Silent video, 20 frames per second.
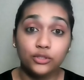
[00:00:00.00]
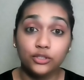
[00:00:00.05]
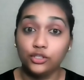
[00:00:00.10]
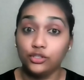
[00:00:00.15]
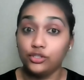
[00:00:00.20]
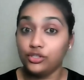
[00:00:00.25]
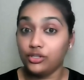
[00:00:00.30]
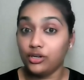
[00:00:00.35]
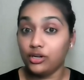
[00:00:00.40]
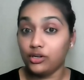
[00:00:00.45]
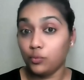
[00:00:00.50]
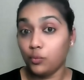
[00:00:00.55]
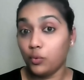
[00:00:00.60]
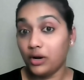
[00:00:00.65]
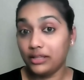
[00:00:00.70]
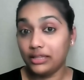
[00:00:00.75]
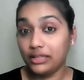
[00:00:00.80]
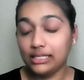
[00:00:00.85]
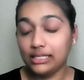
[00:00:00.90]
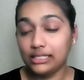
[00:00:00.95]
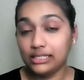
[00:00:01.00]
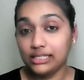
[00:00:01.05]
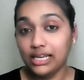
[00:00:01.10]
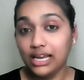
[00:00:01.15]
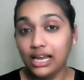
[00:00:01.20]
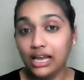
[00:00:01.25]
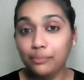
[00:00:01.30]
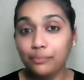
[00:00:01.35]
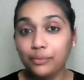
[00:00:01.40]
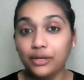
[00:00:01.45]
You do not want to
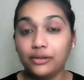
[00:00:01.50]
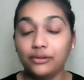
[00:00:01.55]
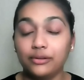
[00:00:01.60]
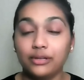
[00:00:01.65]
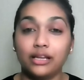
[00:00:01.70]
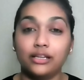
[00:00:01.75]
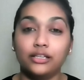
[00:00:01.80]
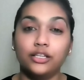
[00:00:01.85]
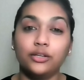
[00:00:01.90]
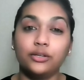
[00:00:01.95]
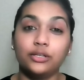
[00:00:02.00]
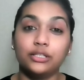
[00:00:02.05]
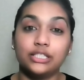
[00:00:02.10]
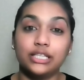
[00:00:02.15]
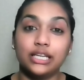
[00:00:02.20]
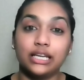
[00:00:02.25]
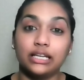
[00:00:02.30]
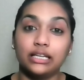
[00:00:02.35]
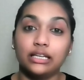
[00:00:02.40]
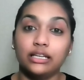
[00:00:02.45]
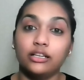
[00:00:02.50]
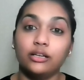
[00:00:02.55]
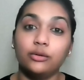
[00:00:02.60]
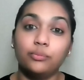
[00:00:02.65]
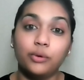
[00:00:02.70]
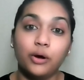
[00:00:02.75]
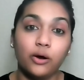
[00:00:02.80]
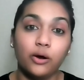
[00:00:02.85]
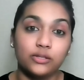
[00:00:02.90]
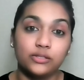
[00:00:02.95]
happen, and you could take little
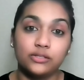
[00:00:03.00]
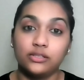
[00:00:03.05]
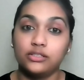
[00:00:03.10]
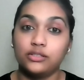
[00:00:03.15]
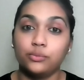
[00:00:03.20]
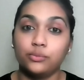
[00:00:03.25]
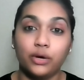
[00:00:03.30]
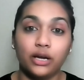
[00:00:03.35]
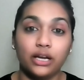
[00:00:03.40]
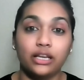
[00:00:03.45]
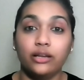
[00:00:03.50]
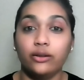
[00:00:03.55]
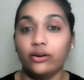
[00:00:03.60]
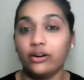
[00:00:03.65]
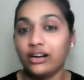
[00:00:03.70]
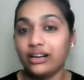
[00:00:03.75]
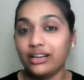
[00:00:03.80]
pauses while you're